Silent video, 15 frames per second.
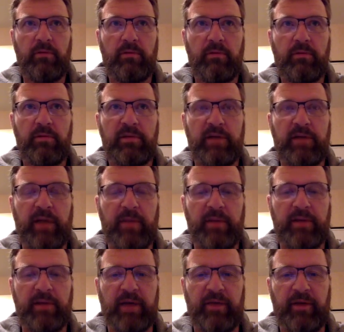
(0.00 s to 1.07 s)

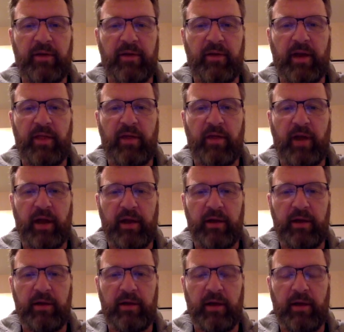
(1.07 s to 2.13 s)
statements out there that I thought I
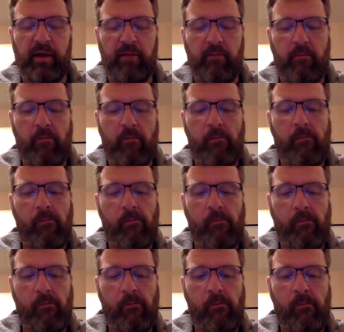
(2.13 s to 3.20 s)
could
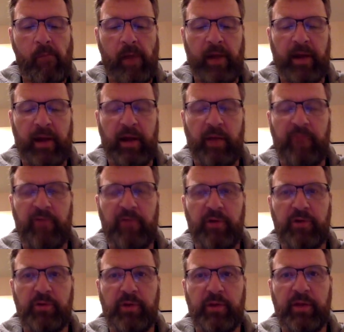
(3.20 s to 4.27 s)
help
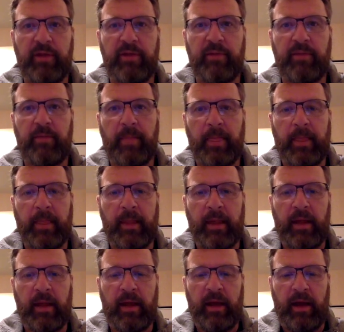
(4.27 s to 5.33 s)
folks with
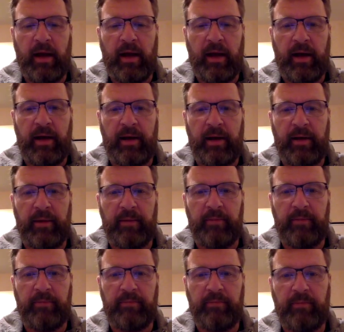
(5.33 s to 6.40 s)
um,
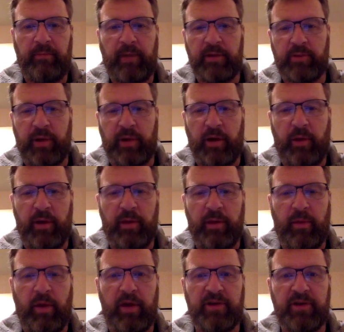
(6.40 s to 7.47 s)
as we go into
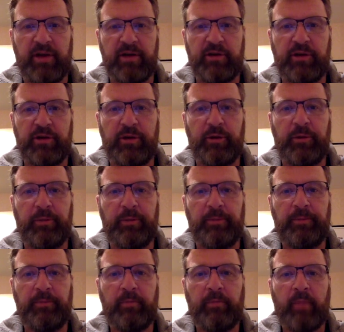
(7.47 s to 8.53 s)
project two.
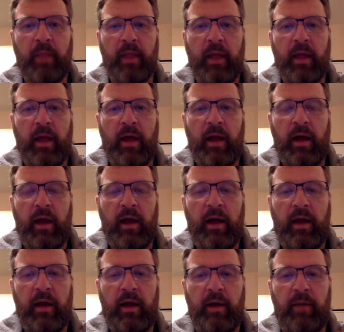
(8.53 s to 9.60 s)

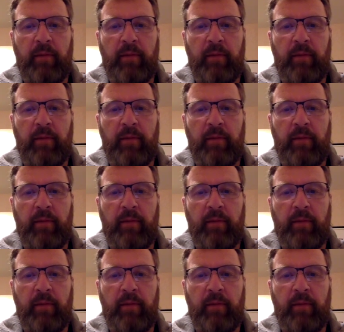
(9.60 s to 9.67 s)
A